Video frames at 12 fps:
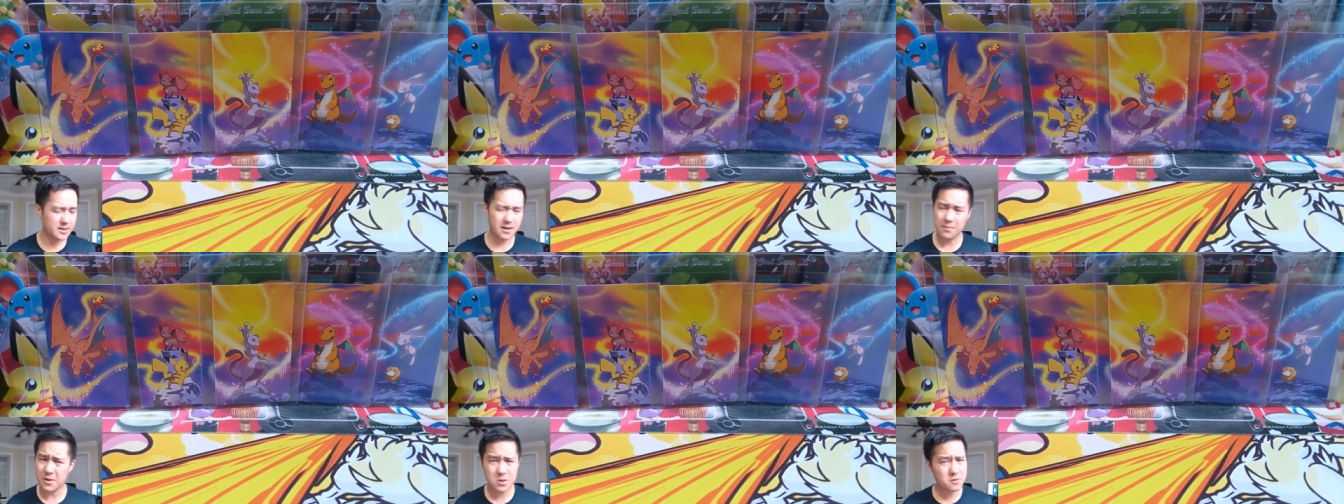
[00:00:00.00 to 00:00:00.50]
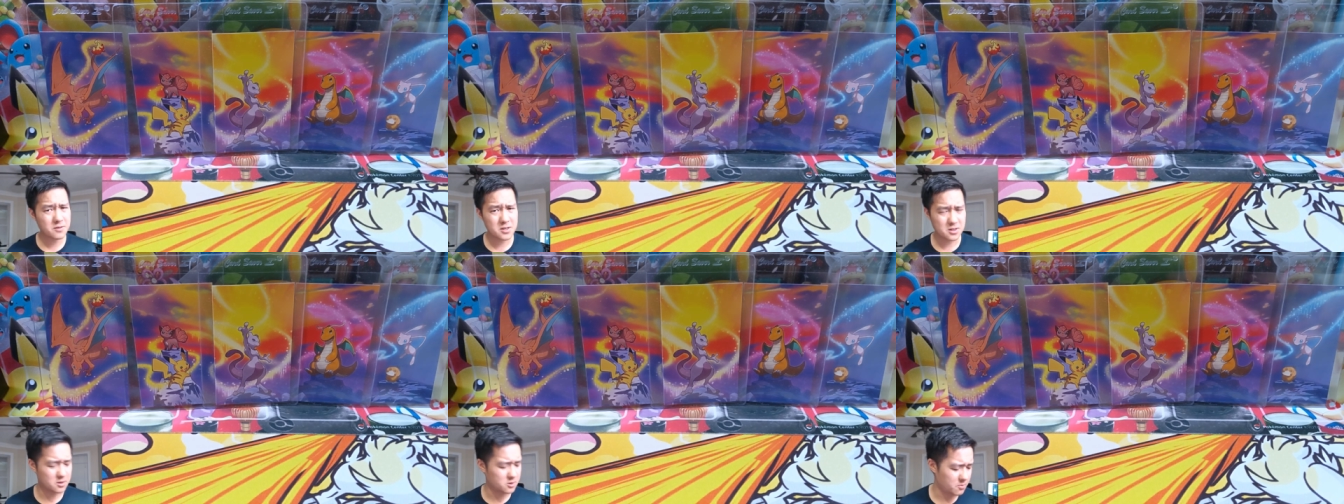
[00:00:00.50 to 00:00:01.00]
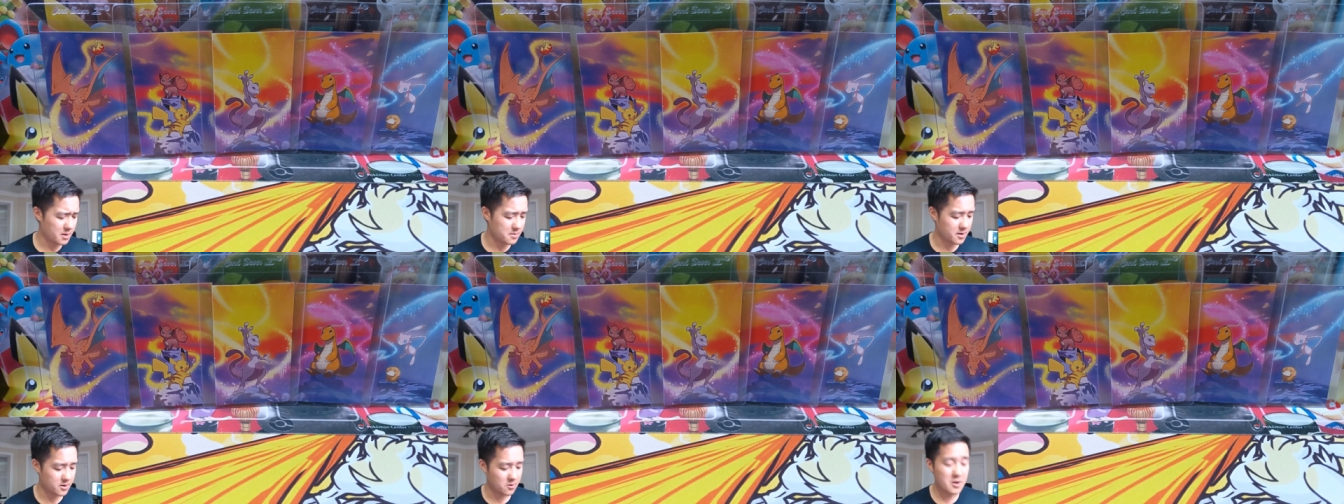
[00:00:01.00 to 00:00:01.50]
I'm not sure if they still do, maybe they
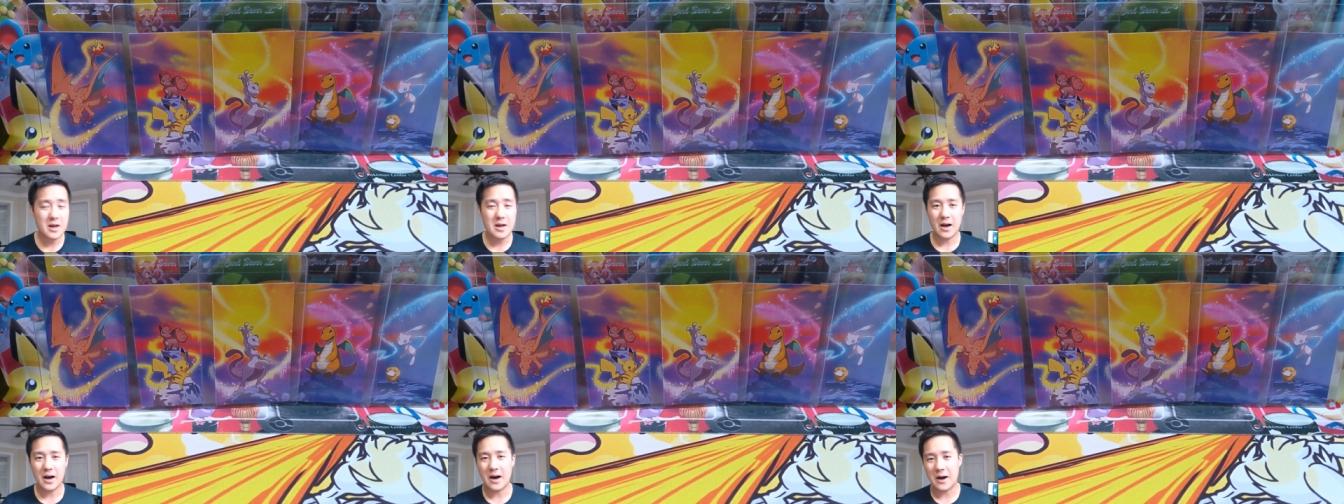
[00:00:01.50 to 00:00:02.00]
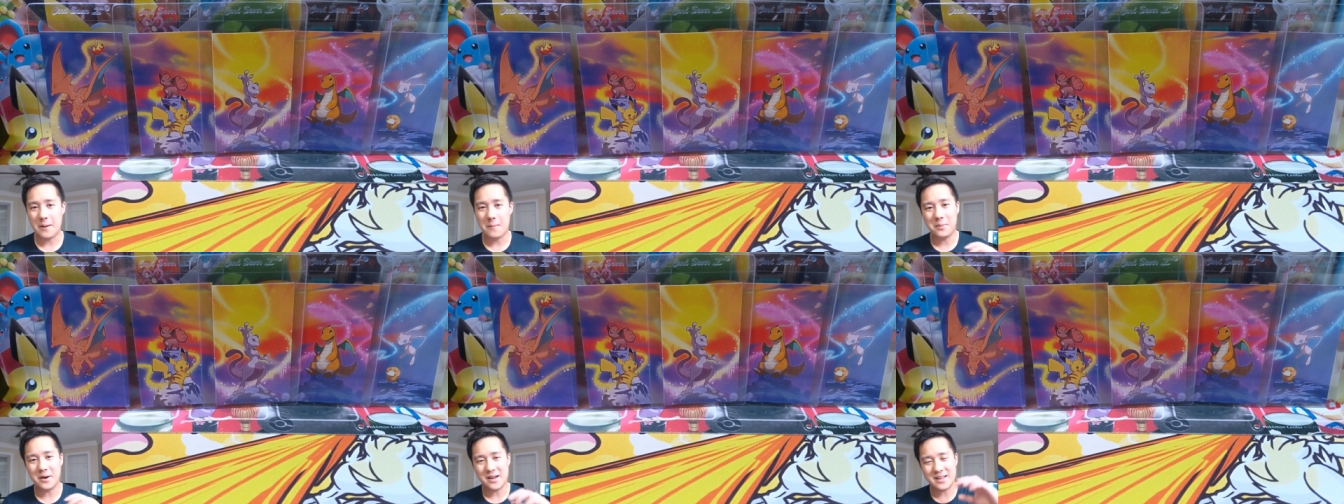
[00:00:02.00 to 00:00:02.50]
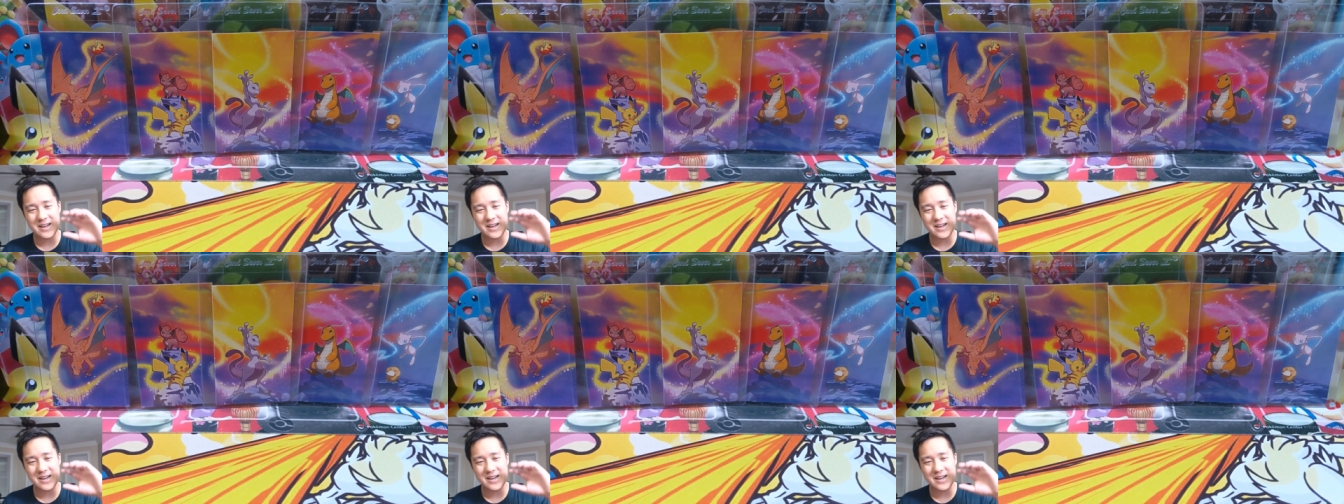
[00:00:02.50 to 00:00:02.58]
do, but